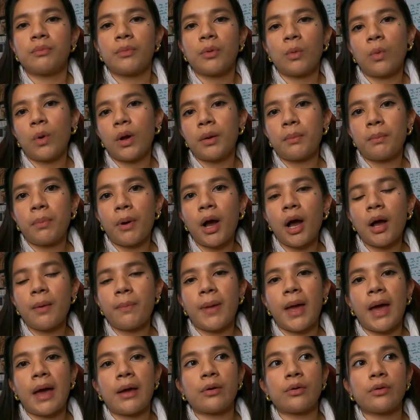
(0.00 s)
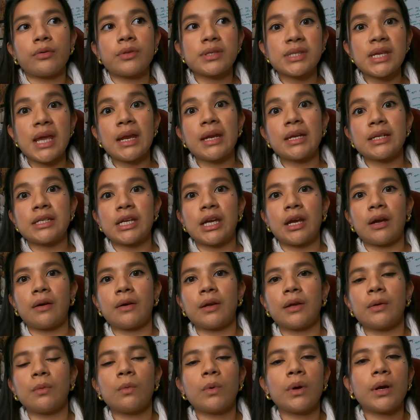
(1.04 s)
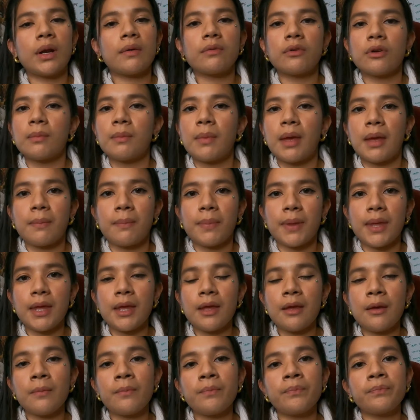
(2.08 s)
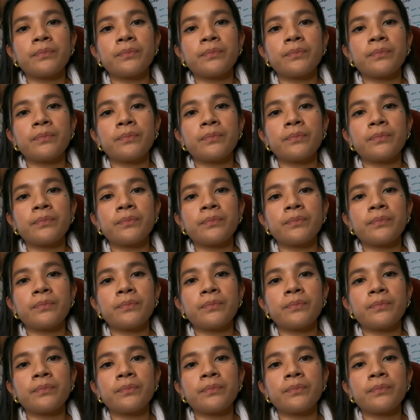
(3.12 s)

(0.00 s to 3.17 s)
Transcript: one paw pad, or the sanitary, whatever it may be.